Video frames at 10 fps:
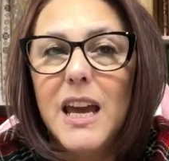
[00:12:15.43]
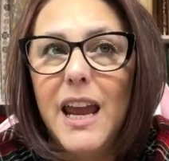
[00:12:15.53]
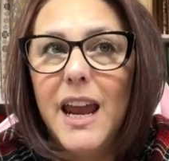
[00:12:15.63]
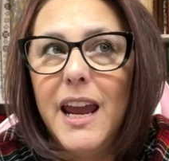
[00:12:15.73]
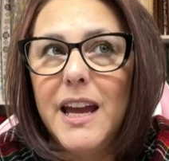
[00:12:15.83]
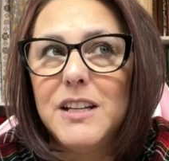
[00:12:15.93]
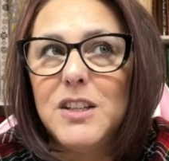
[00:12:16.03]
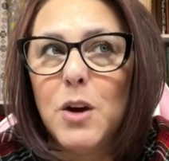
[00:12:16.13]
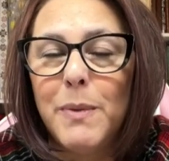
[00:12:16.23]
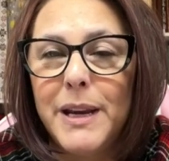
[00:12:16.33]
And
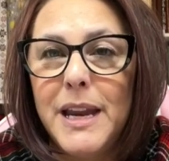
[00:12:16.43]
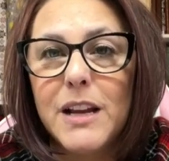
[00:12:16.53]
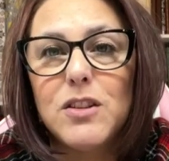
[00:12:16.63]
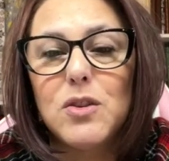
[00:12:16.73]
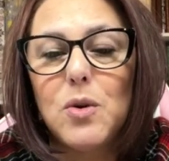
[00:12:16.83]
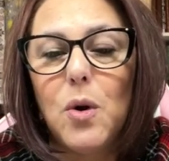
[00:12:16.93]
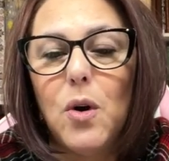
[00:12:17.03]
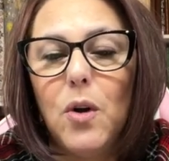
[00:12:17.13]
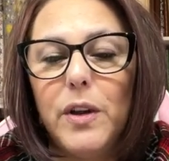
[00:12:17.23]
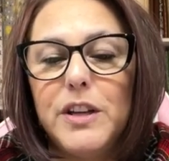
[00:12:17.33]
so my next
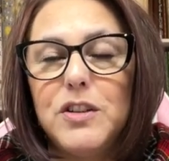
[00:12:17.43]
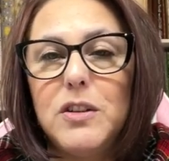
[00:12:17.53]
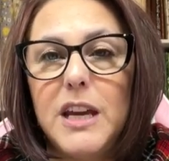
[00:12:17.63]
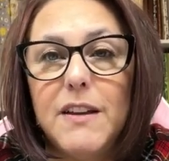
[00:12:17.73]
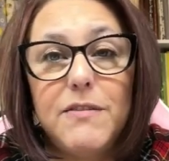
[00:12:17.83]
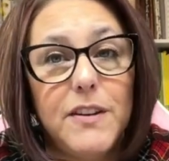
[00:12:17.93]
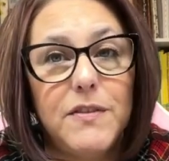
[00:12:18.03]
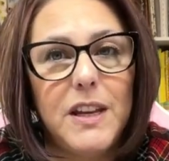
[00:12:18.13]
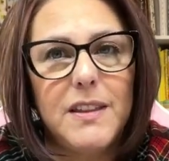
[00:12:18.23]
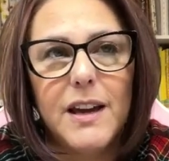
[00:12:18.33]
goal is to hit
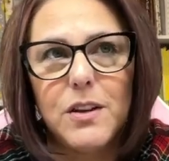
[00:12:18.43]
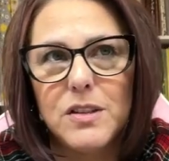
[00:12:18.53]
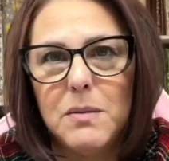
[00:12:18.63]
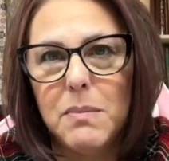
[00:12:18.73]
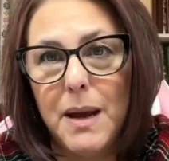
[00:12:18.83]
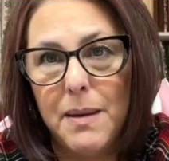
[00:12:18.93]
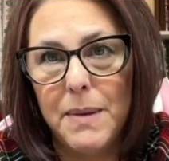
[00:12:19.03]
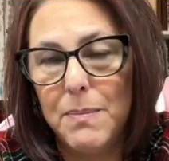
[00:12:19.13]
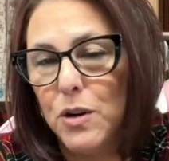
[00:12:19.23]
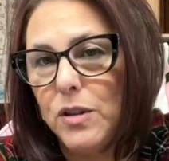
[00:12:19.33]
50,000 by
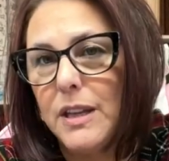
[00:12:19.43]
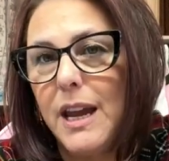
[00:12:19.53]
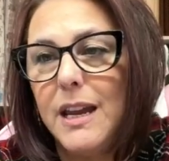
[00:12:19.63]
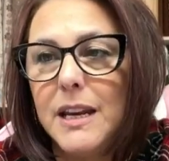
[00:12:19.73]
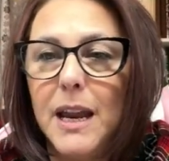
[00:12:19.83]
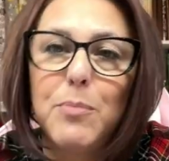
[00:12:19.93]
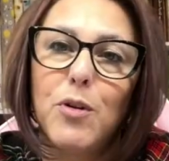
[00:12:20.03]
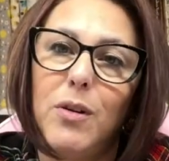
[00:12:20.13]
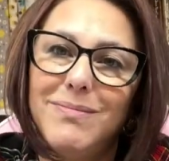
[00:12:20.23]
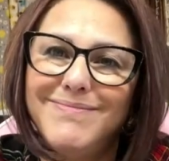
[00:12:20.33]
my birthday in
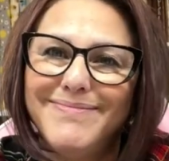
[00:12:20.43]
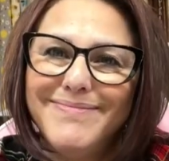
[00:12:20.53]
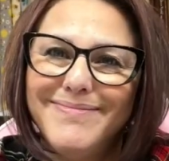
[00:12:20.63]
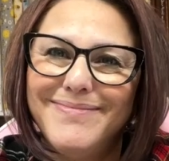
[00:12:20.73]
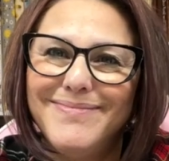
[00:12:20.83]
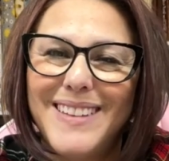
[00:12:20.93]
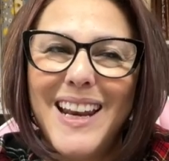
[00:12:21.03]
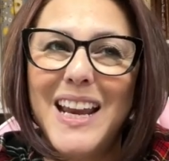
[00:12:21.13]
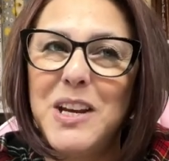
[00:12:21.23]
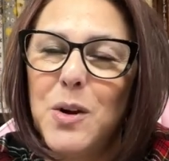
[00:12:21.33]
April,
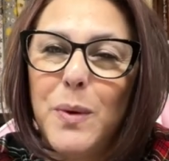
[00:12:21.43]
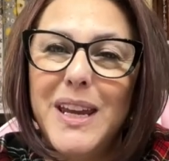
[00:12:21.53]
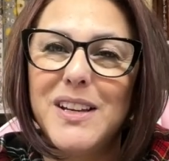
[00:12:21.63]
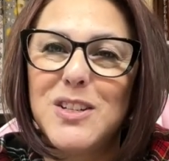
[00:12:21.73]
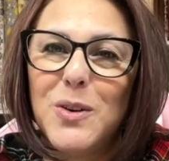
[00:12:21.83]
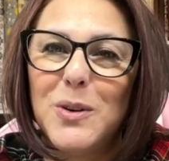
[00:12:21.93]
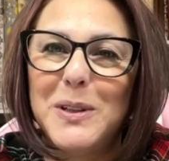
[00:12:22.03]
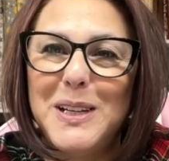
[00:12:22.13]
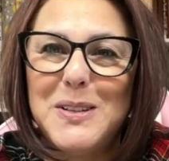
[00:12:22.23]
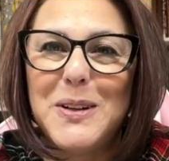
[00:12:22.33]
and I know we can
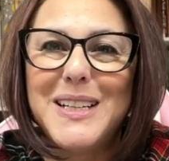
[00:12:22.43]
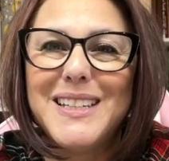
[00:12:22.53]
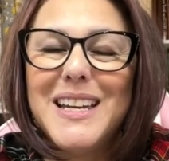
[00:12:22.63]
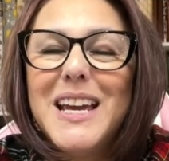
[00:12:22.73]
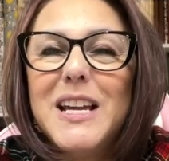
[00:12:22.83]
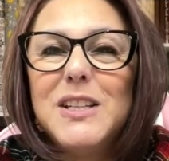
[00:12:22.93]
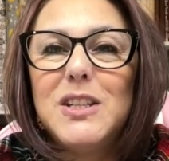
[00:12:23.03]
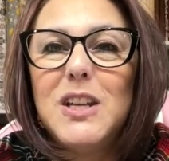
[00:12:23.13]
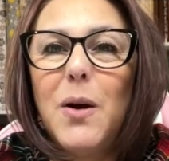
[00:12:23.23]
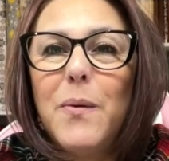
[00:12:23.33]
totally do it.
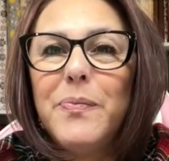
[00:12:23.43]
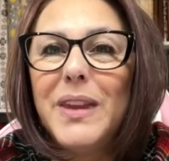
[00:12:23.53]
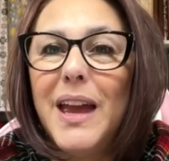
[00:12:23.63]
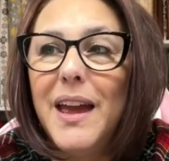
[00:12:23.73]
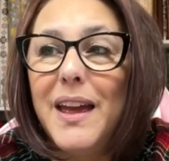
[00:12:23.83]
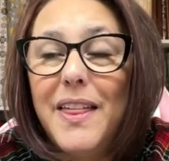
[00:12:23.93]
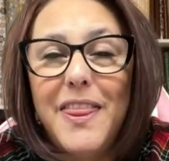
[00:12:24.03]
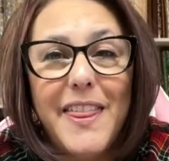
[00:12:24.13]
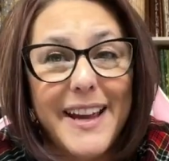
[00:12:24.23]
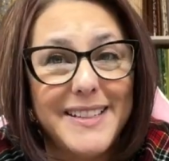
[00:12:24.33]
So
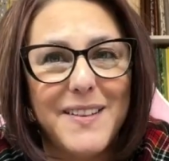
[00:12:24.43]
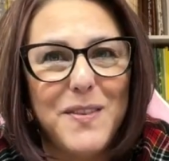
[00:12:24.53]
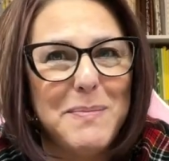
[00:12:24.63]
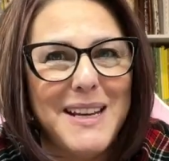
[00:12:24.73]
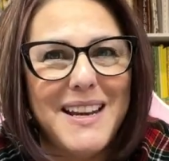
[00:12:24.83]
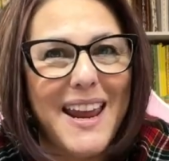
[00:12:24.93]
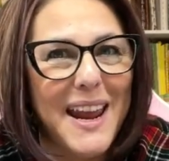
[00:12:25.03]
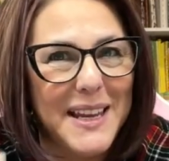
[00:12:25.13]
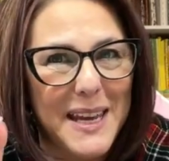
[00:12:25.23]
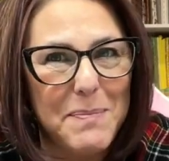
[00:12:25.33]
that's it for me
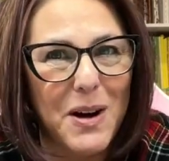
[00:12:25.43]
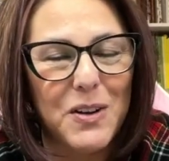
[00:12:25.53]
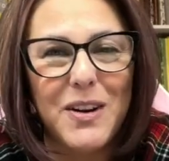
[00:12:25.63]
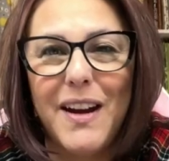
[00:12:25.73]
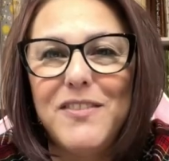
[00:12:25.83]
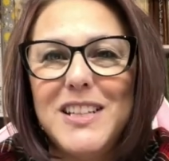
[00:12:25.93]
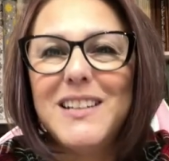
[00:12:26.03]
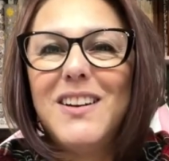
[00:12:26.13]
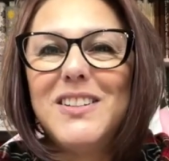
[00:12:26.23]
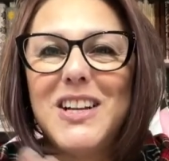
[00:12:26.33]
today. Keep on
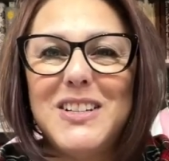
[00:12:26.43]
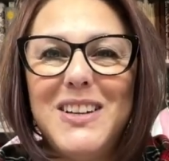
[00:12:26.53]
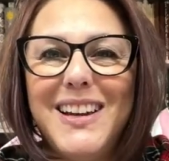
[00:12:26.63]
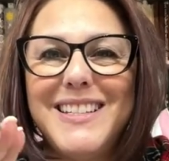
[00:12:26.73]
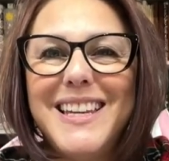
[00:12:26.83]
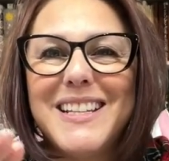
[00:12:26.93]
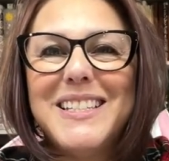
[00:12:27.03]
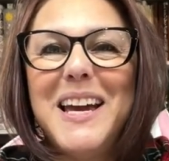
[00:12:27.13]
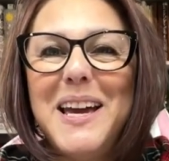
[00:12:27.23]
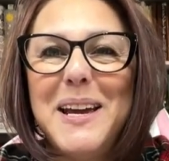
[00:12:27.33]
crafting. I'll talk to you guys next
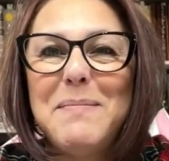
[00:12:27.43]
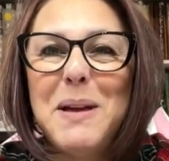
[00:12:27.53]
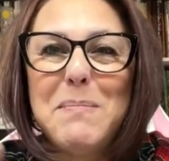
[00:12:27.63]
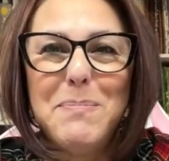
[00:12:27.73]
time.